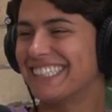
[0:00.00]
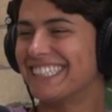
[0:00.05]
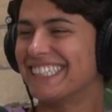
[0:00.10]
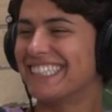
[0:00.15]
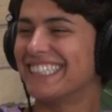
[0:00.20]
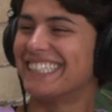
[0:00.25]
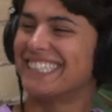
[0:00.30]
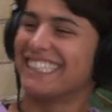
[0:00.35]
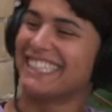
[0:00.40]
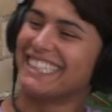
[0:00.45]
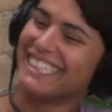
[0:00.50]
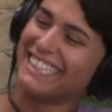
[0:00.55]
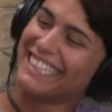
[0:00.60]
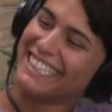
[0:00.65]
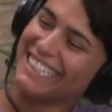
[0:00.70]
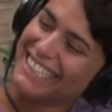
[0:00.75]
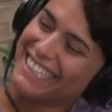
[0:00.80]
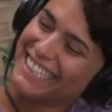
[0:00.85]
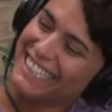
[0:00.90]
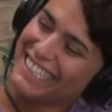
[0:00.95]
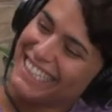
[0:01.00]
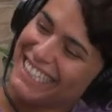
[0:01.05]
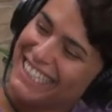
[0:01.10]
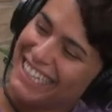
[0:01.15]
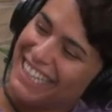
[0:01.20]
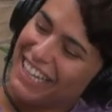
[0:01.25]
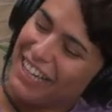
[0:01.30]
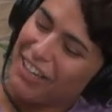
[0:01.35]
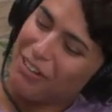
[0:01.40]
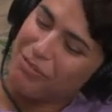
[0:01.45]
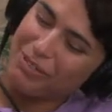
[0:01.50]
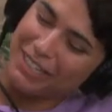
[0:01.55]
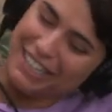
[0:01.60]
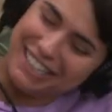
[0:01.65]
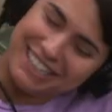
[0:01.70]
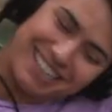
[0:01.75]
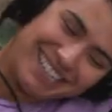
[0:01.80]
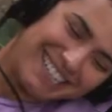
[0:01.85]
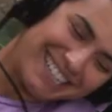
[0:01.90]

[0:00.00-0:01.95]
Little chapstick. Oh my god.